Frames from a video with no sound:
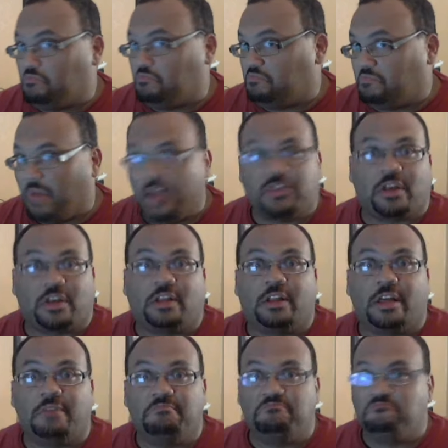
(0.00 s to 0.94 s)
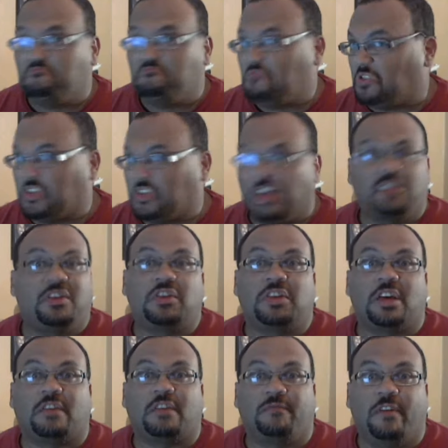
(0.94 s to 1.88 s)
Basically,
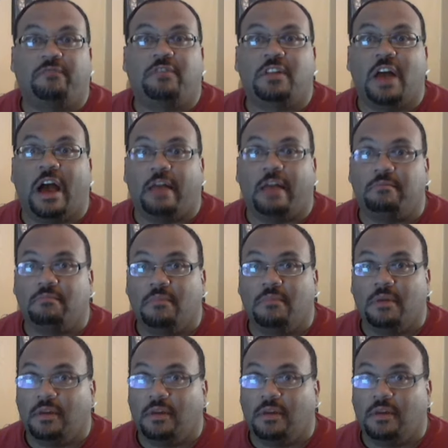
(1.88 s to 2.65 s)
66-59.